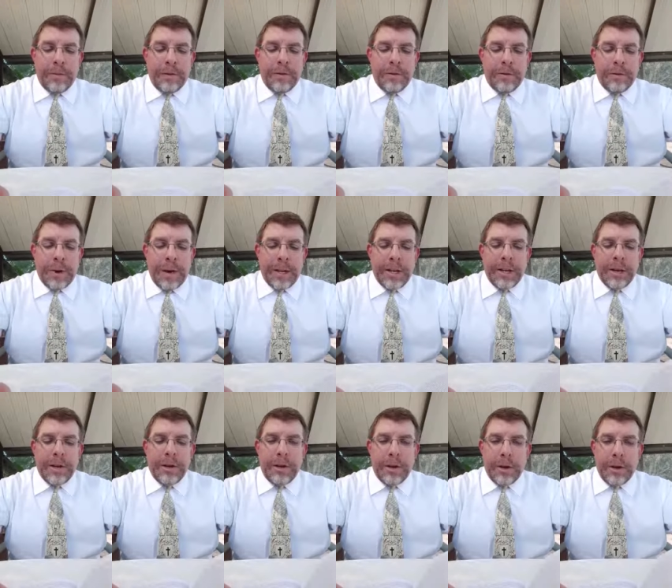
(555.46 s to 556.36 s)

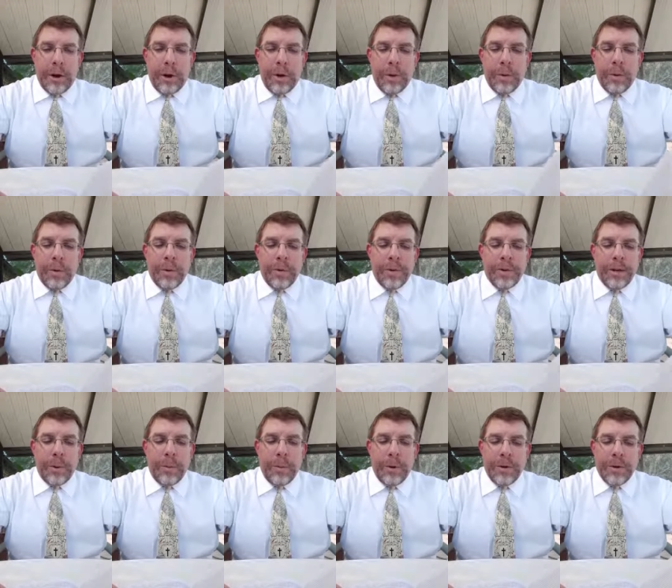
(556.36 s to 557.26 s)
directing you to go
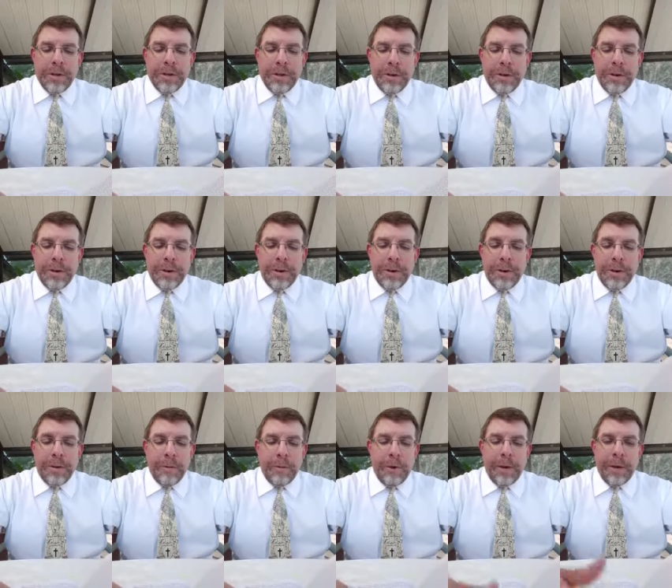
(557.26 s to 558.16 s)
somewhere certain,
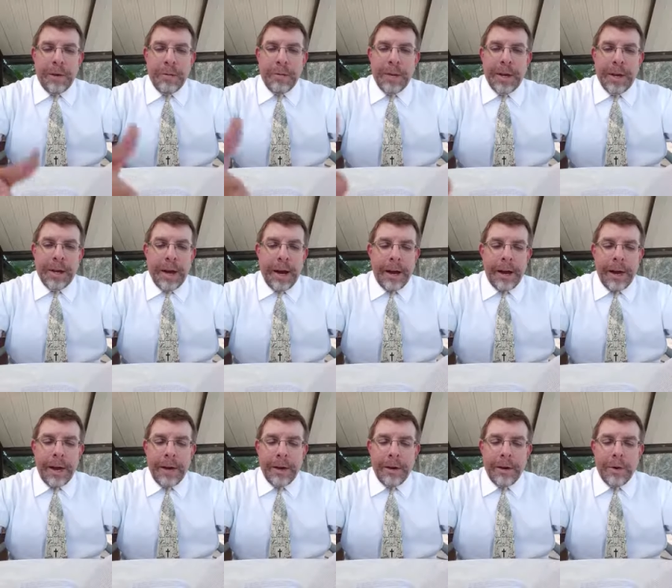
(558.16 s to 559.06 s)
whether it be
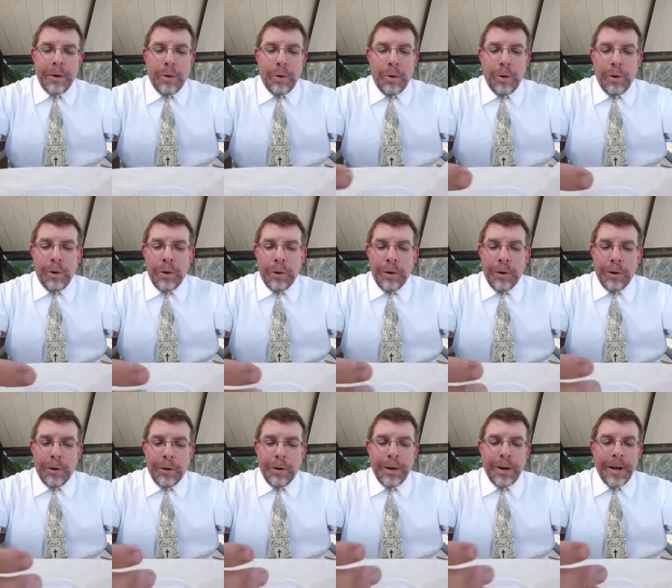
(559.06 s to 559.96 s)
Guyana
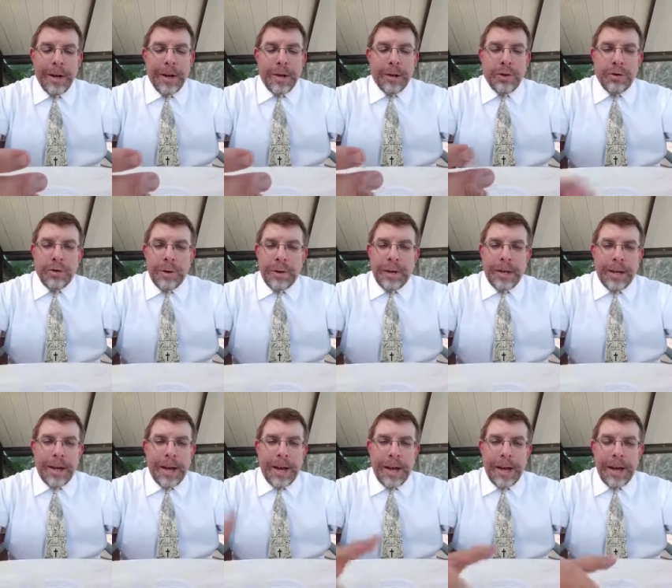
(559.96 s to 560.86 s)
or
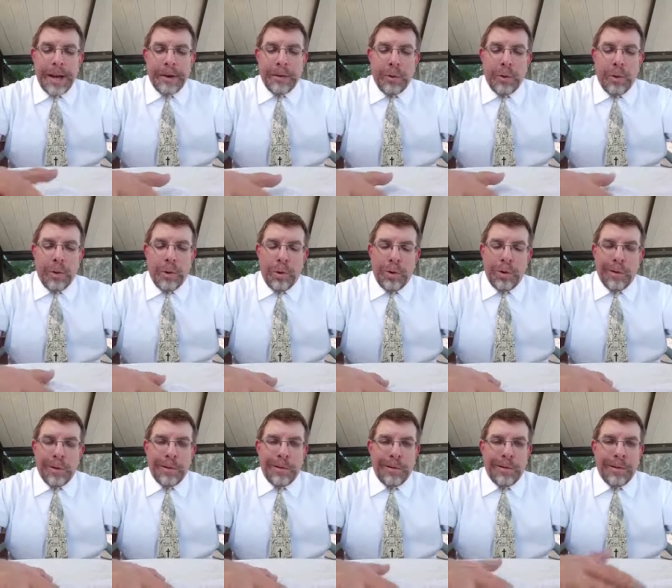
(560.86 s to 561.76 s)
Trinidad
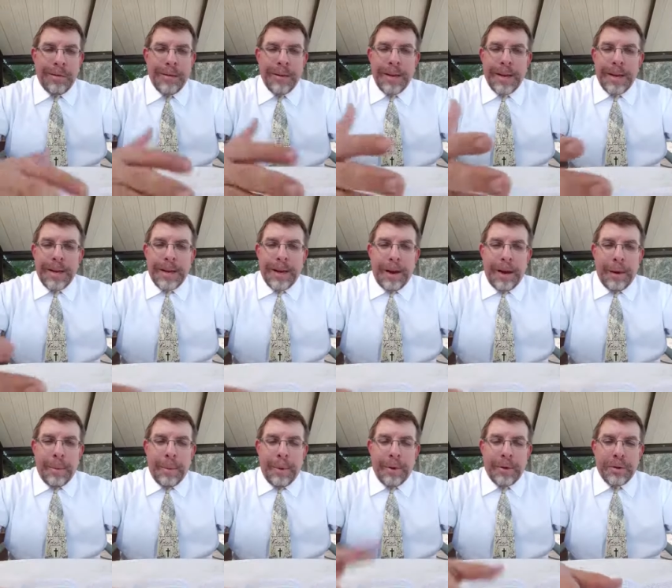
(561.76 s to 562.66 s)
or
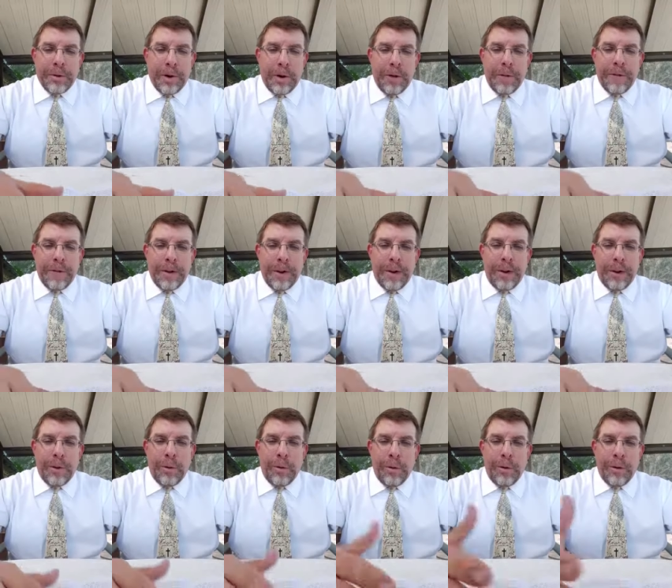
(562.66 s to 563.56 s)
uh,
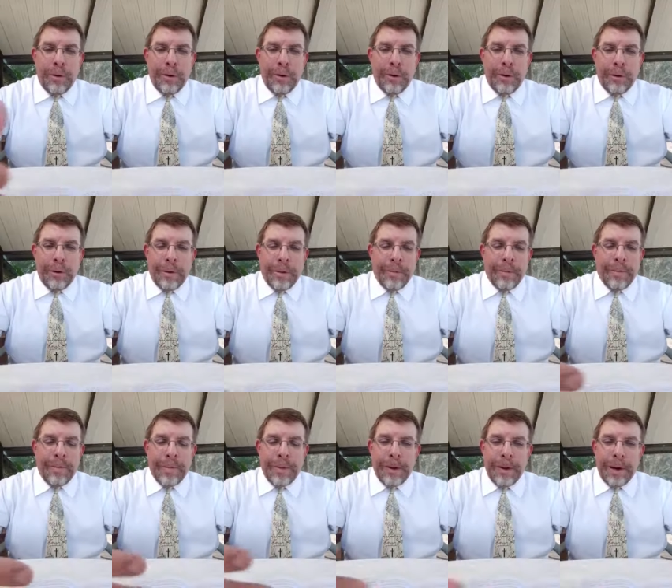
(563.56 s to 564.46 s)
Moldova or
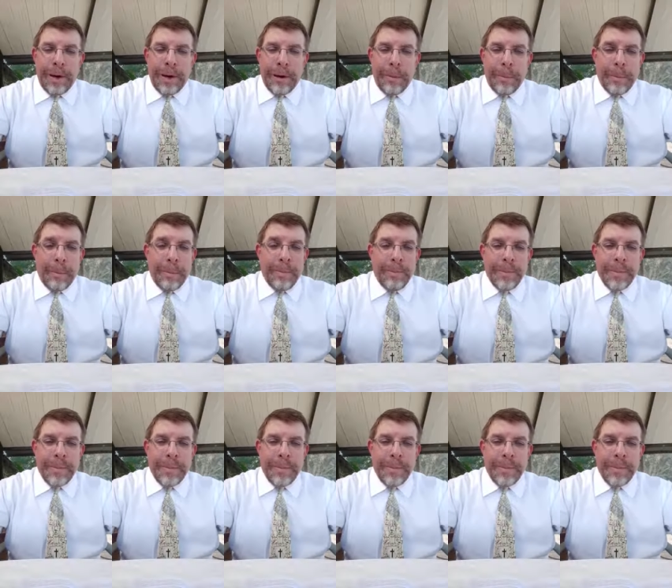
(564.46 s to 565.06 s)
um,